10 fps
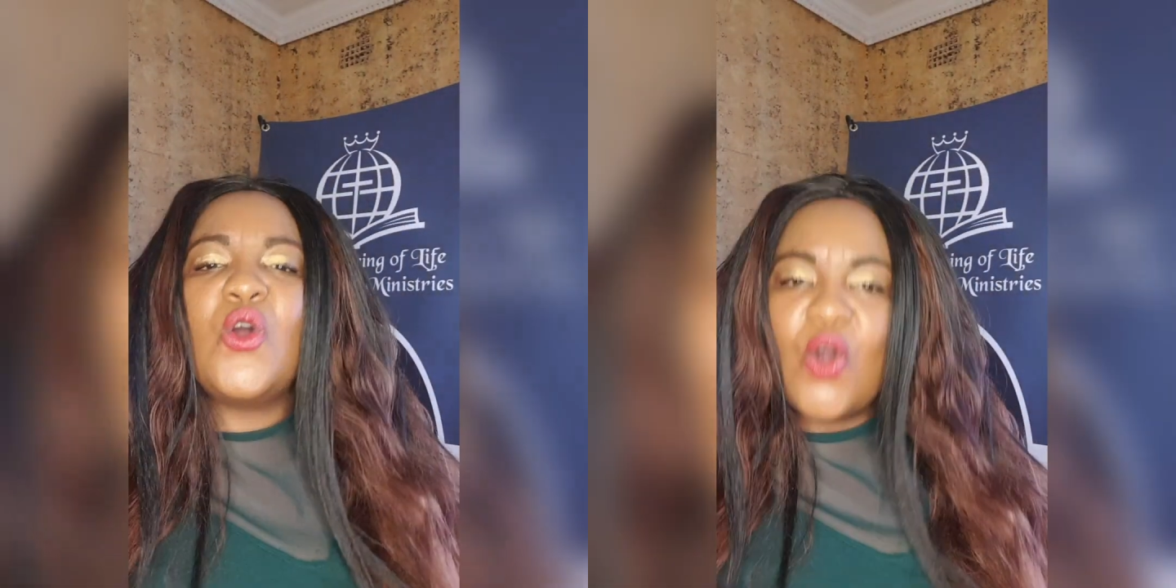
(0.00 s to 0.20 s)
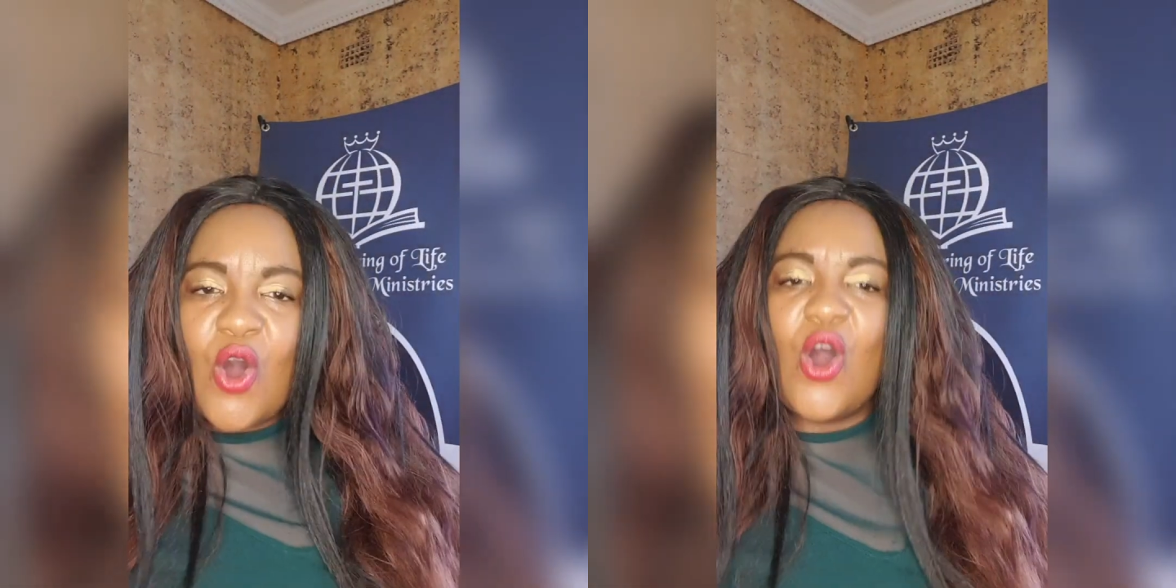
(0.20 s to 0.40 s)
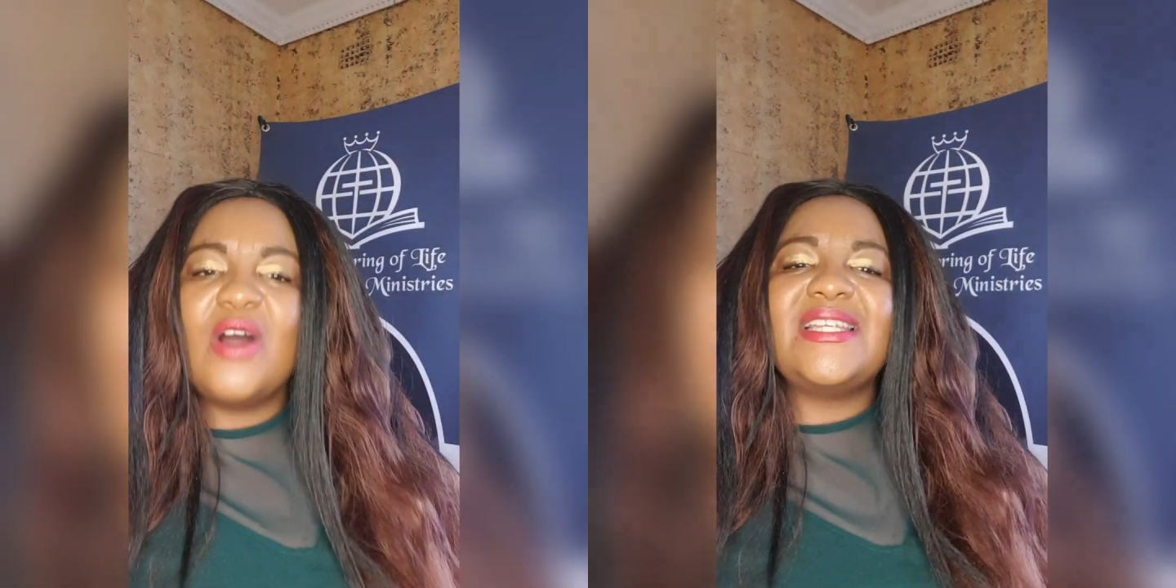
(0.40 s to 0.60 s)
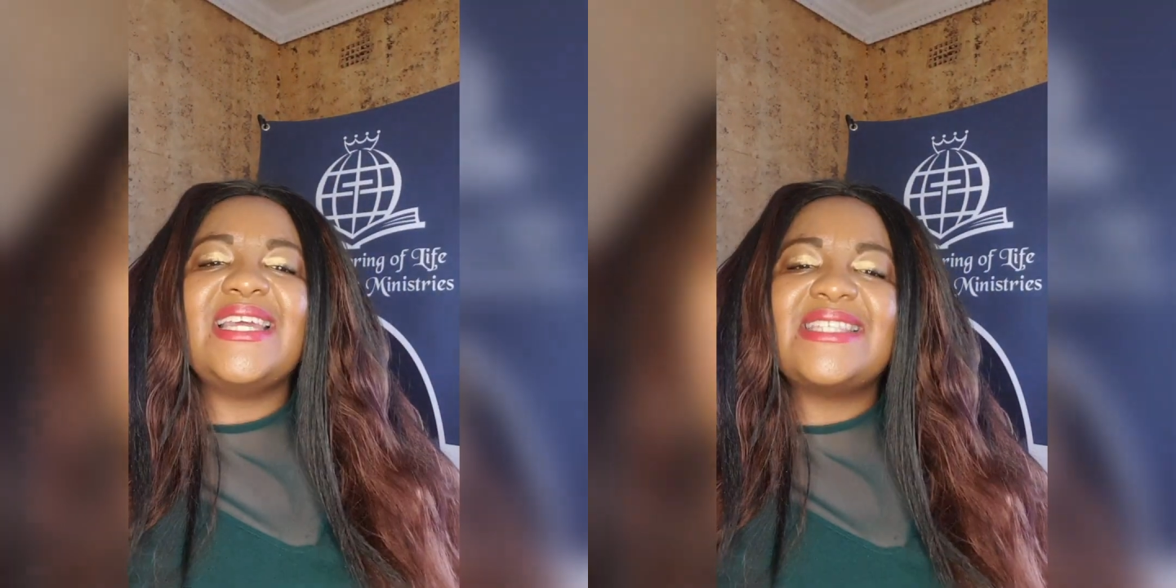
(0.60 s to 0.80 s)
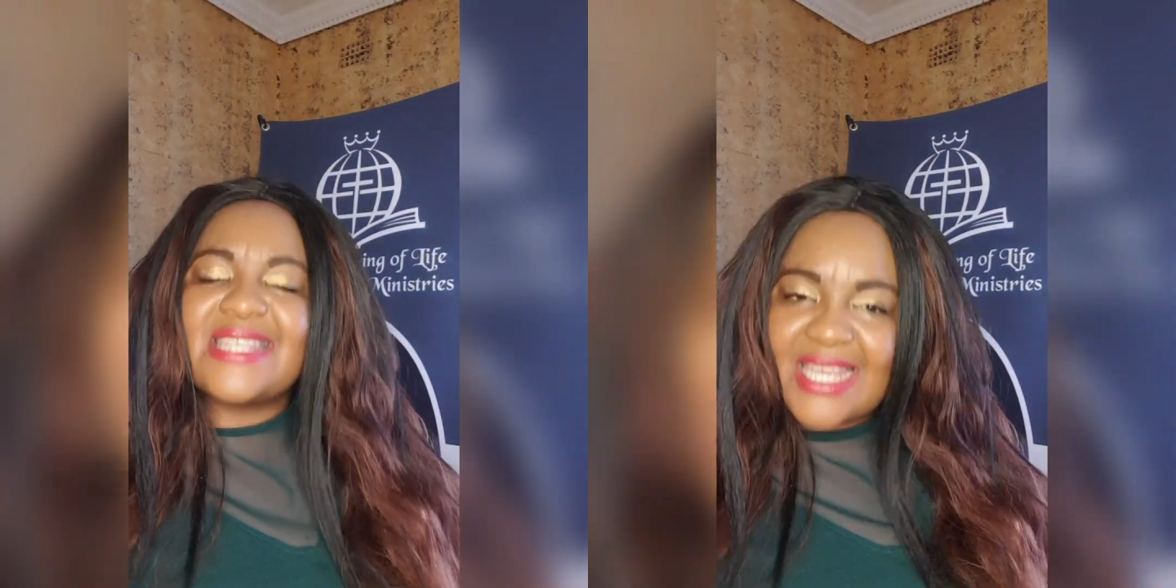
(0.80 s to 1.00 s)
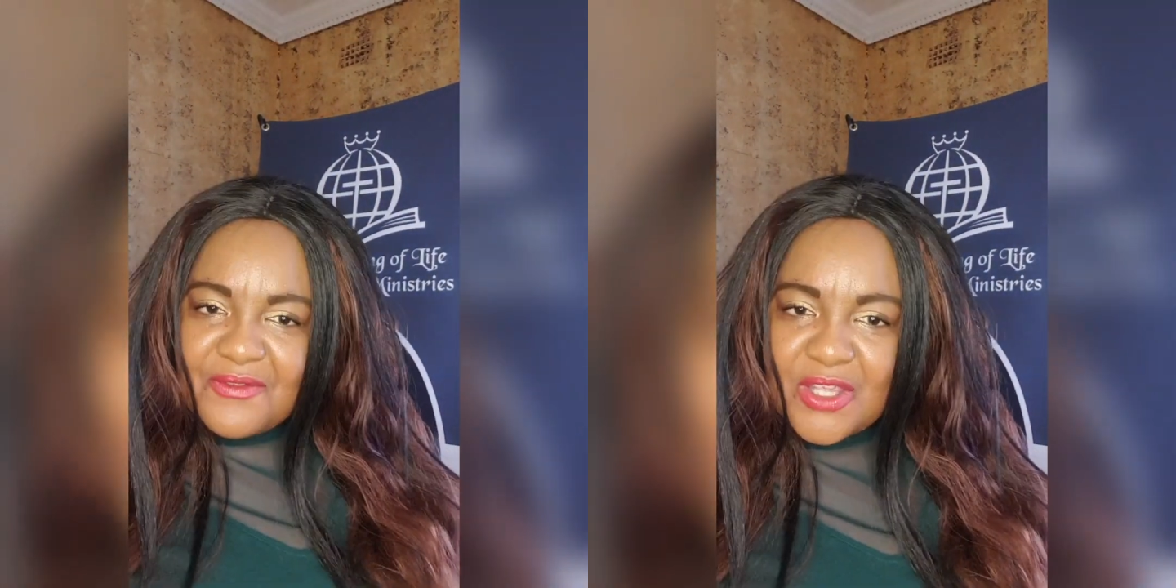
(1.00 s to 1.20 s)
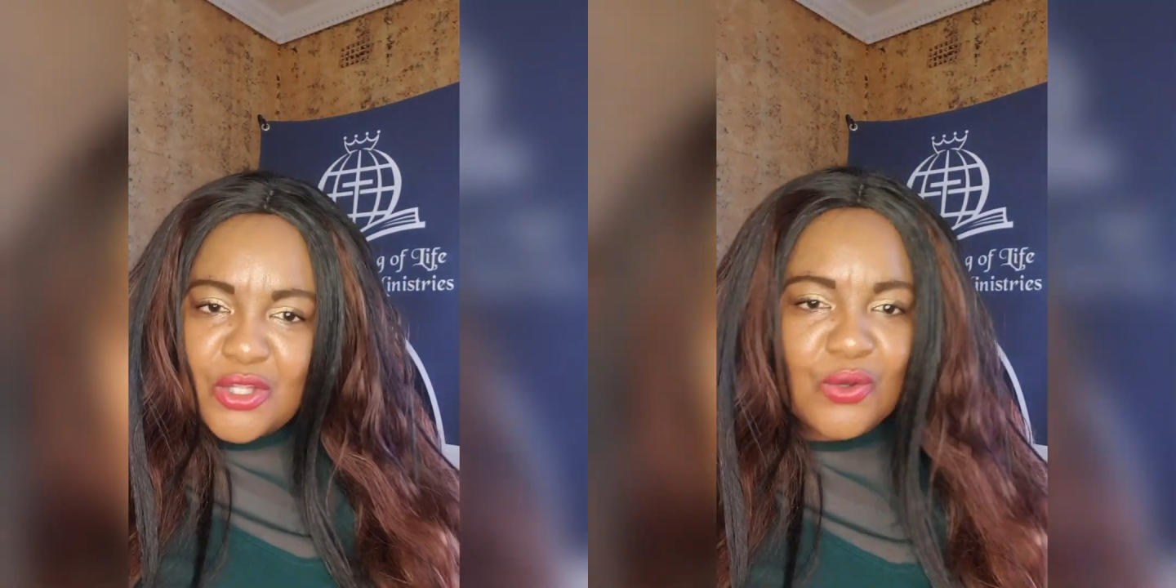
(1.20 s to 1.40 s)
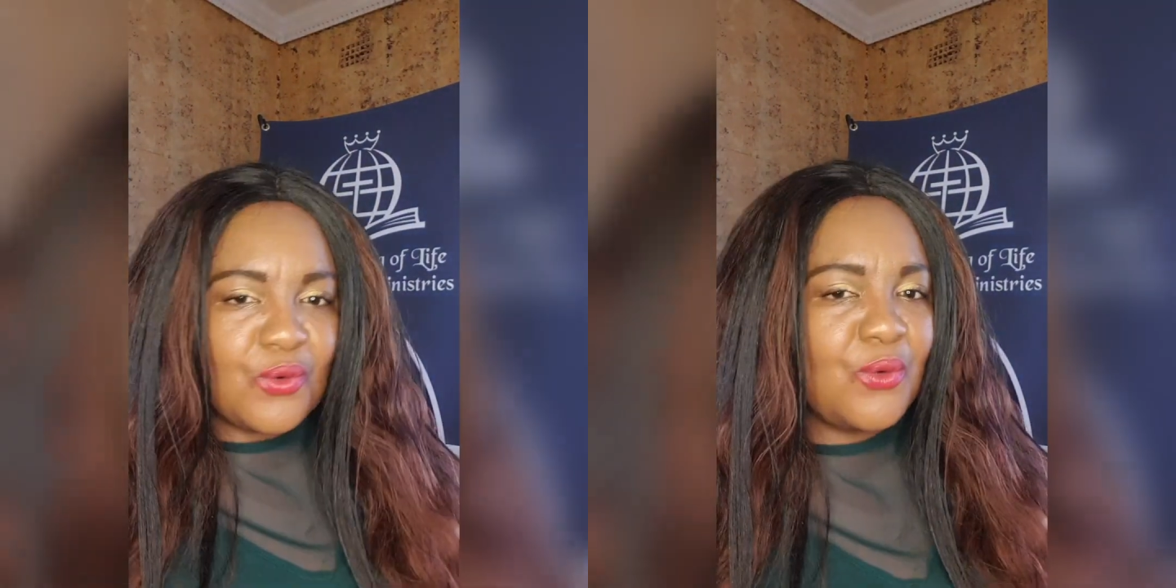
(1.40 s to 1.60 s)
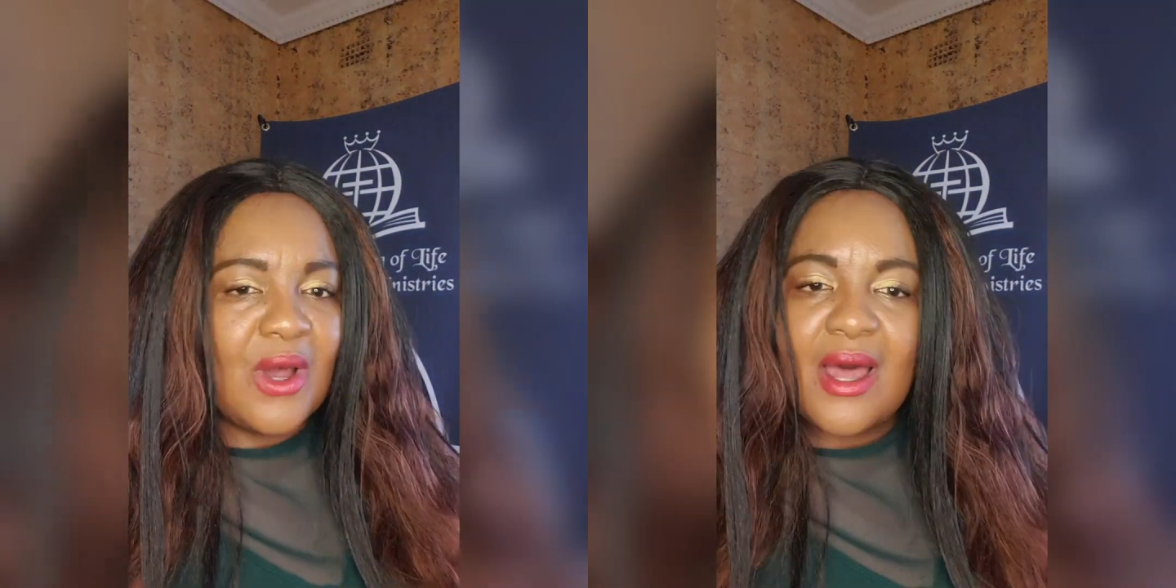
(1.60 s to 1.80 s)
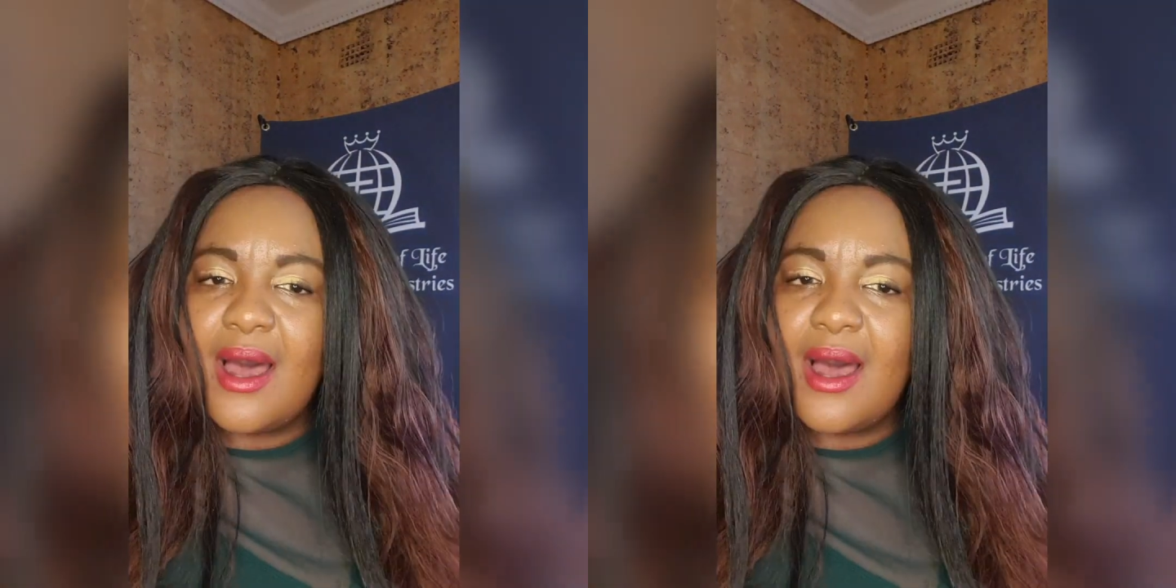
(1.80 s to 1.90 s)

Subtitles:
God is giving you,